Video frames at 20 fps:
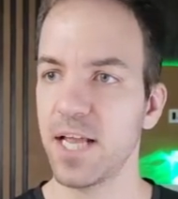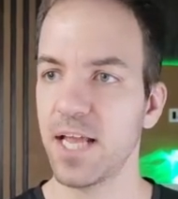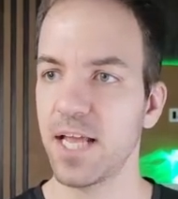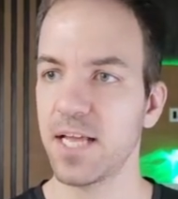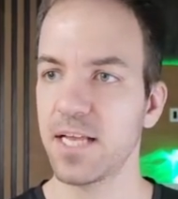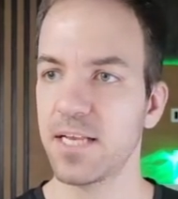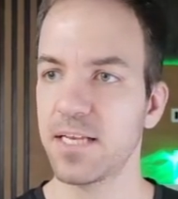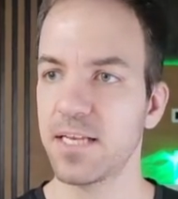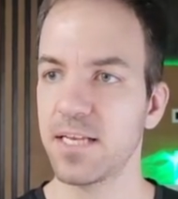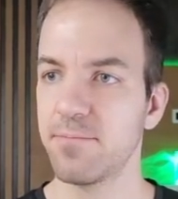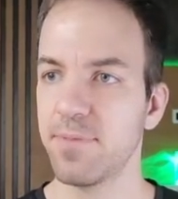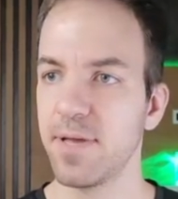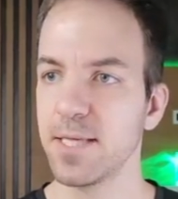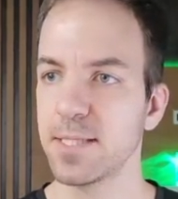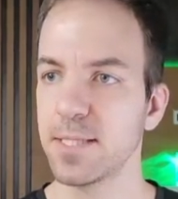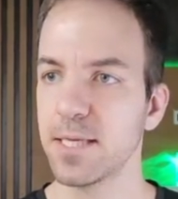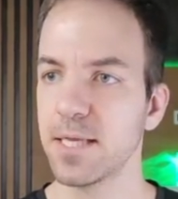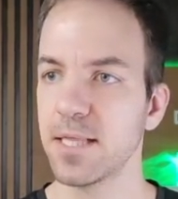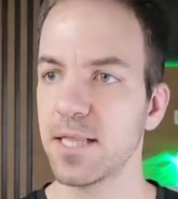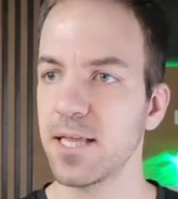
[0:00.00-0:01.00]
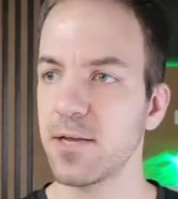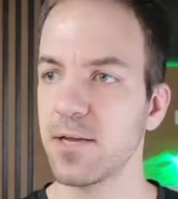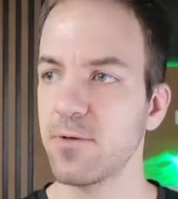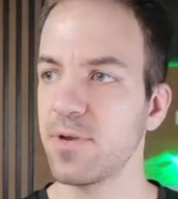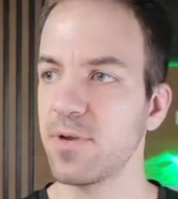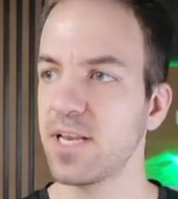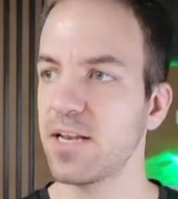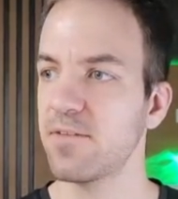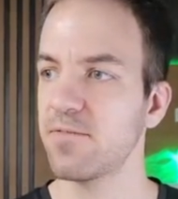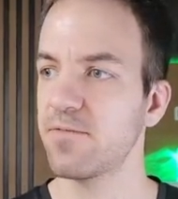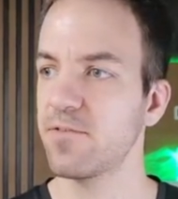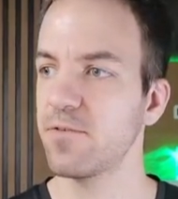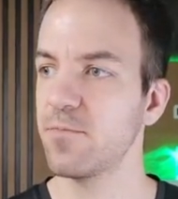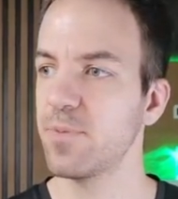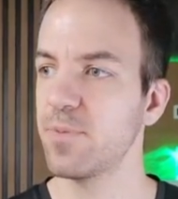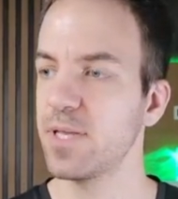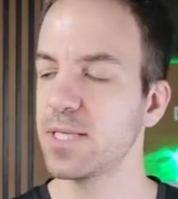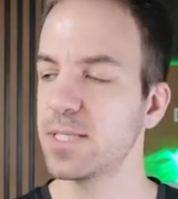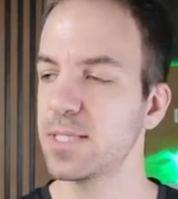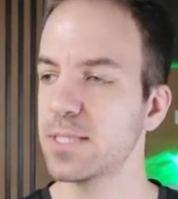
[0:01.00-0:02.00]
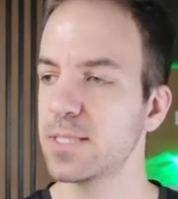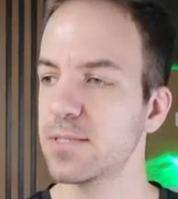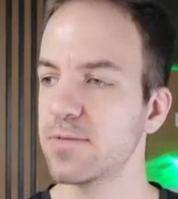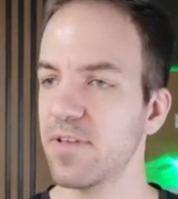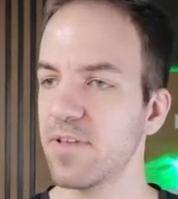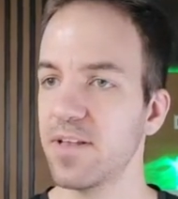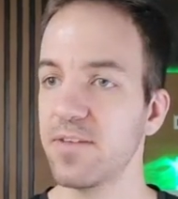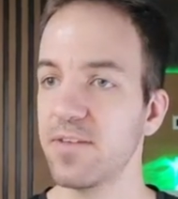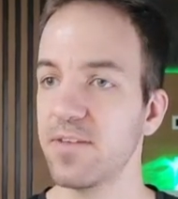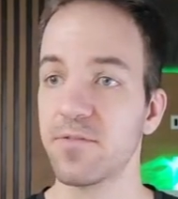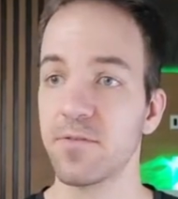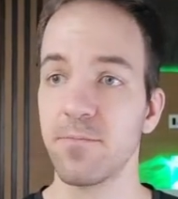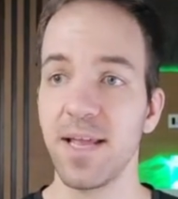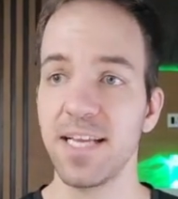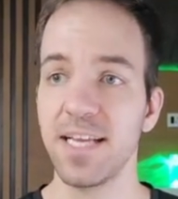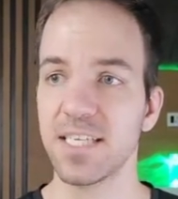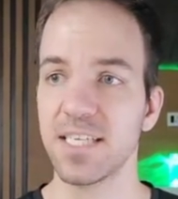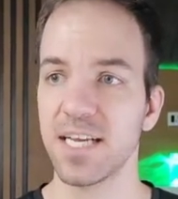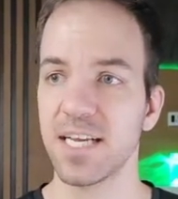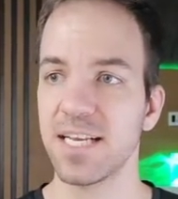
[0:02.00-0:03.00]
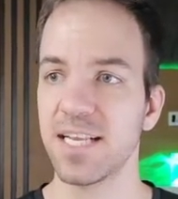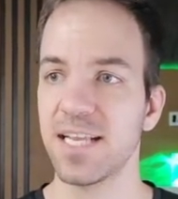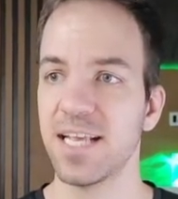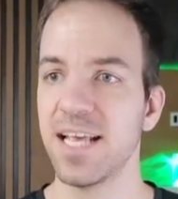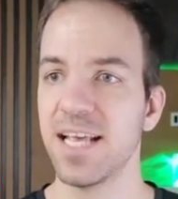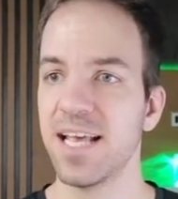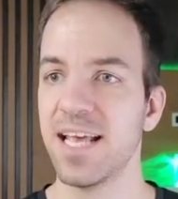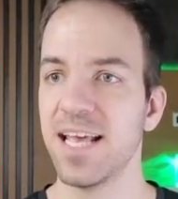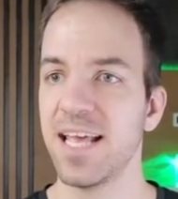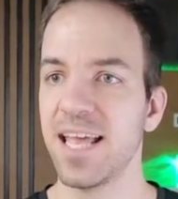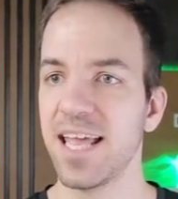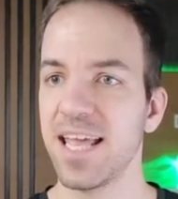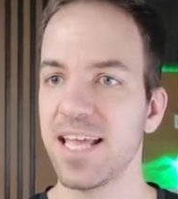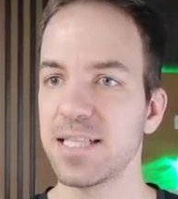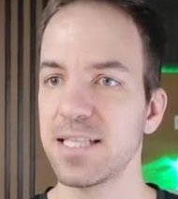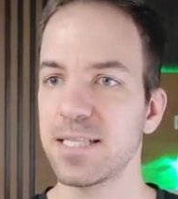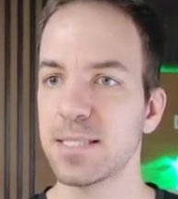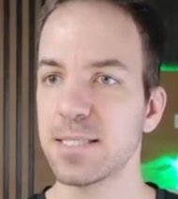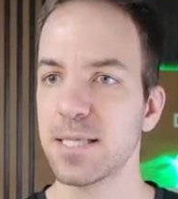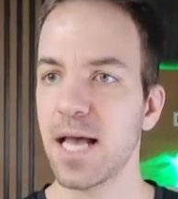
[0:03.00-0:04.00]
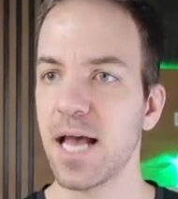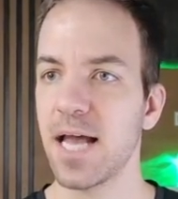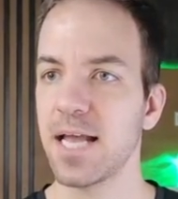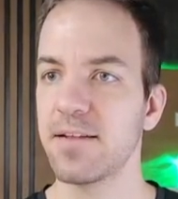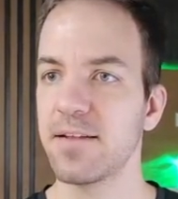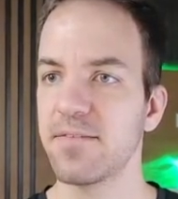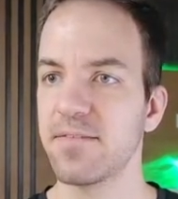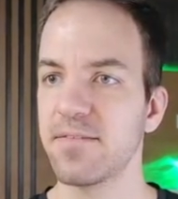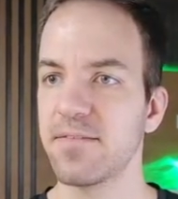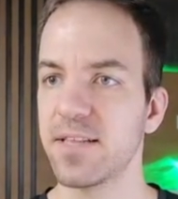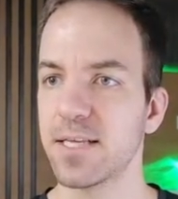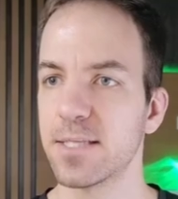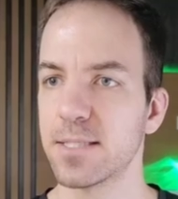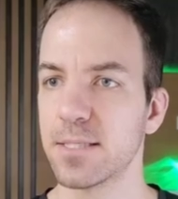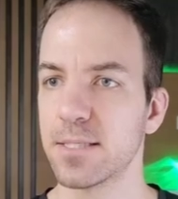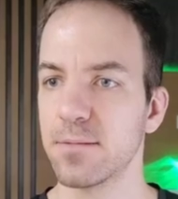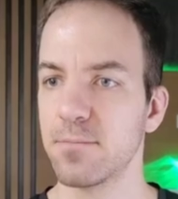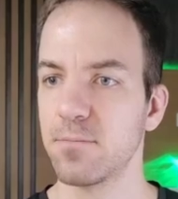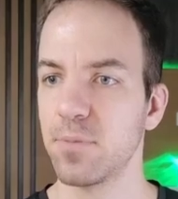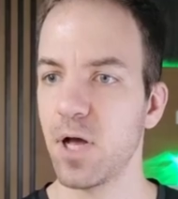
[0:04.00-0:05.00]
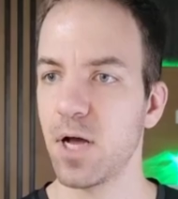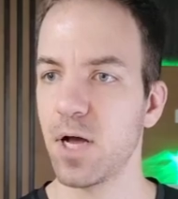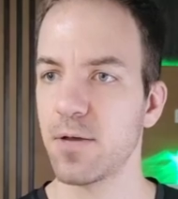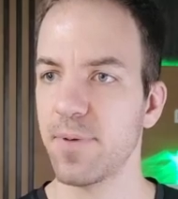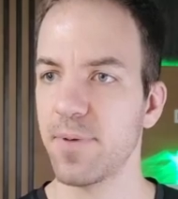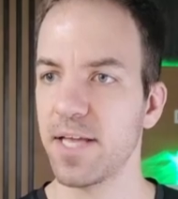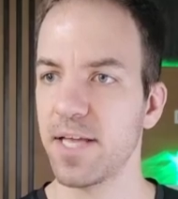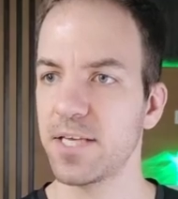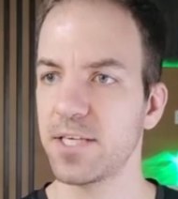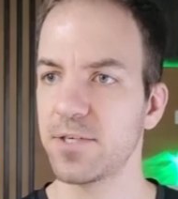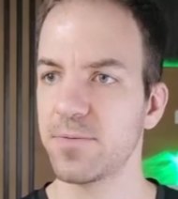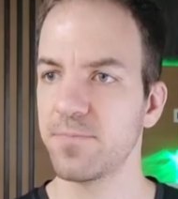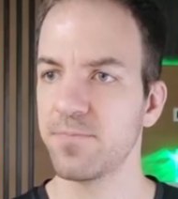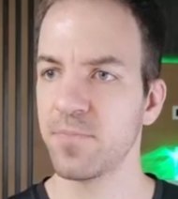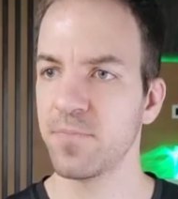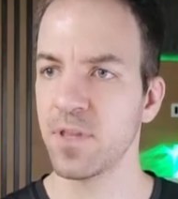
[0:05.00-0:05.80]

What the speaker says: And basically, we need a few pieces of information inside of this blog page.